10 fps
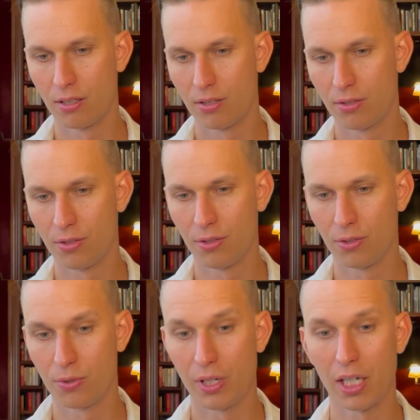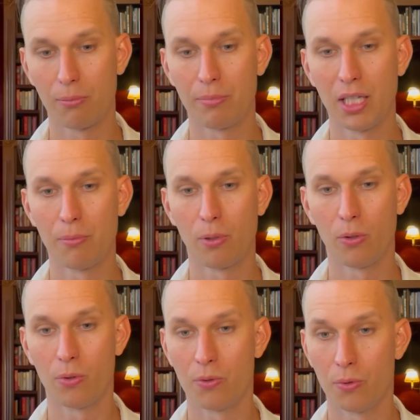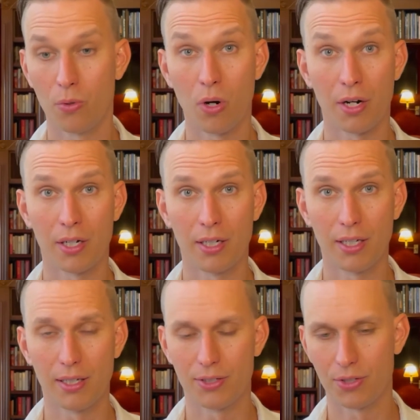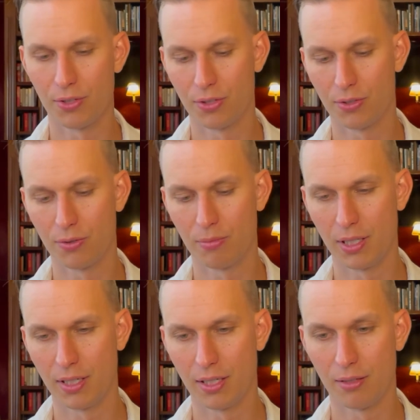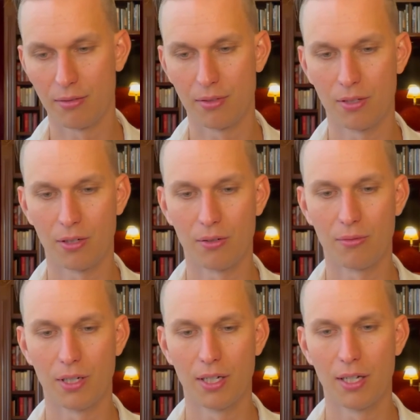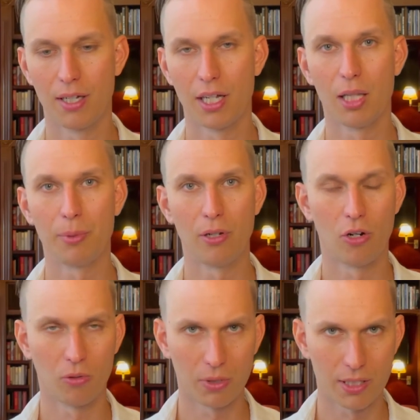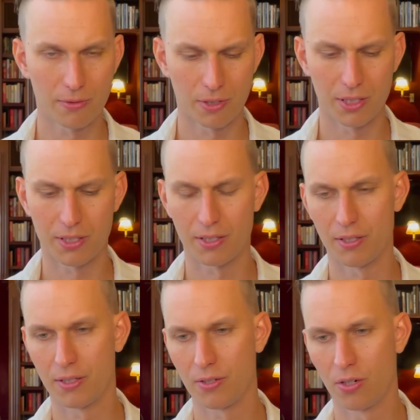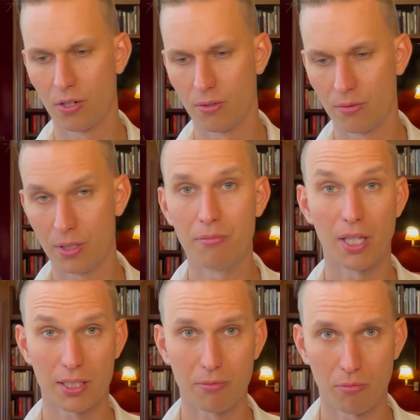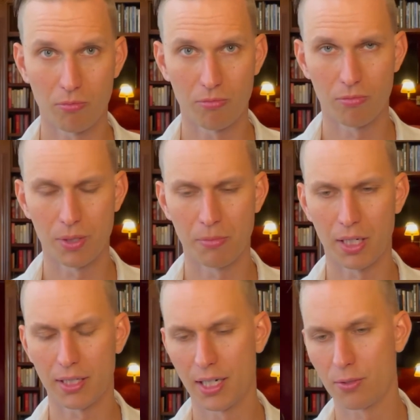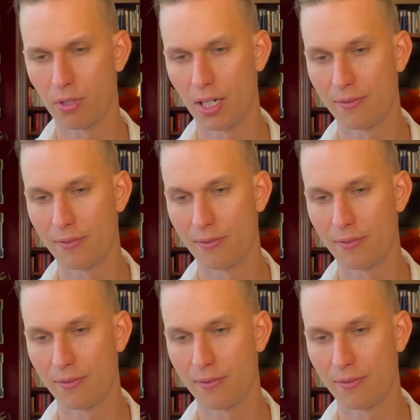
to help people who are in need, to be, helping homeless, for instance, or that's in my case what I've